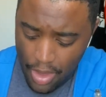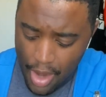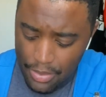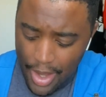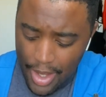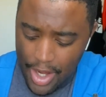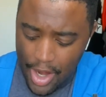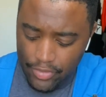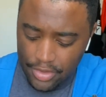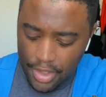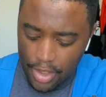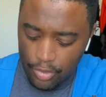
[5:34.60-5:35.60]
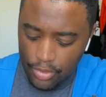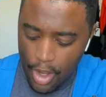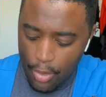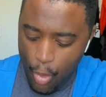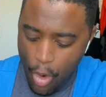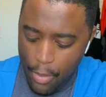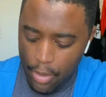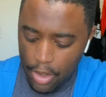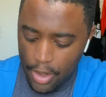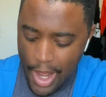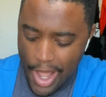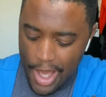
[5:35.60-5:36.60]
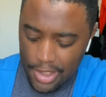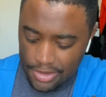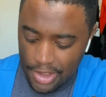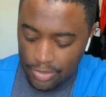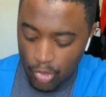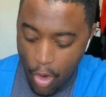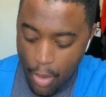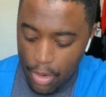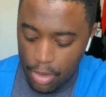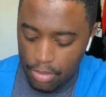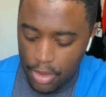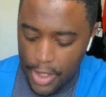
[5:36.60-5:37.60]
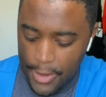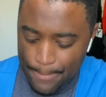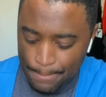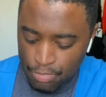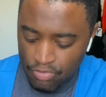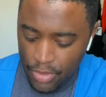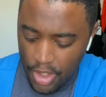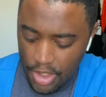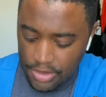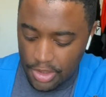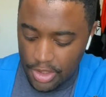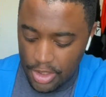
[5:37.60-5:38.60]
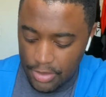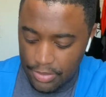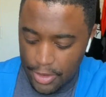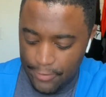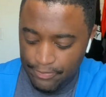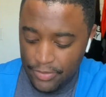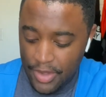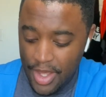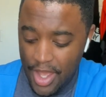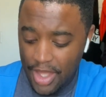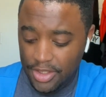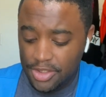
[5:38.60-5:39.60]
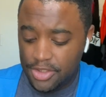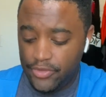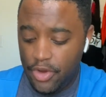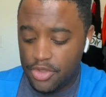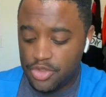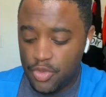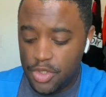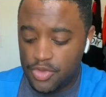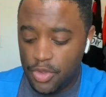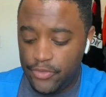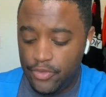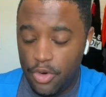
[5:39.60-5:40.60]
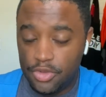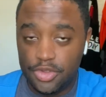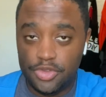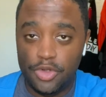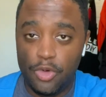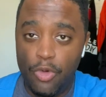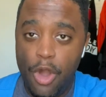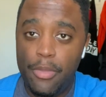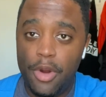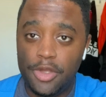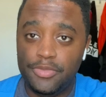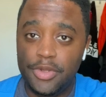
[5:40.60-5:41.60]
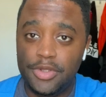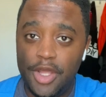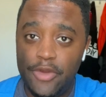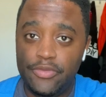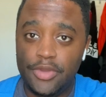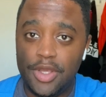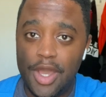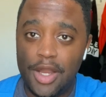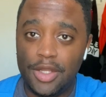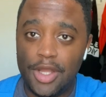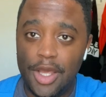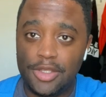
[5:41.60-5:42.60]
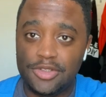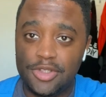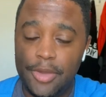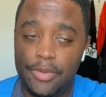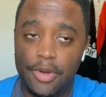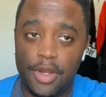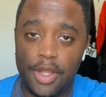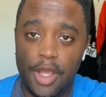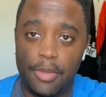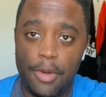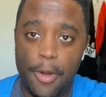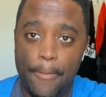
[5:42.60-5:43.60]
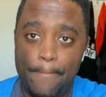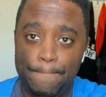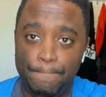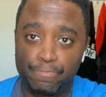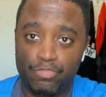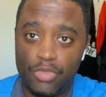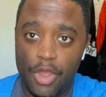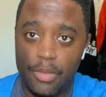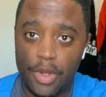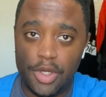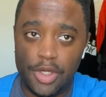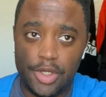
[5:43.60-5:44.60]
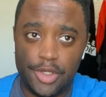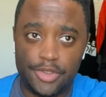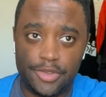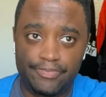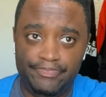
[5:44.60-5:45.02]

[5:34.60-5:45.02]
Not everything that Walmart has that's Walmart brand is good, but at least as far as 2024 is concerned, Walmart has been definitely kind of like stepping their game up because,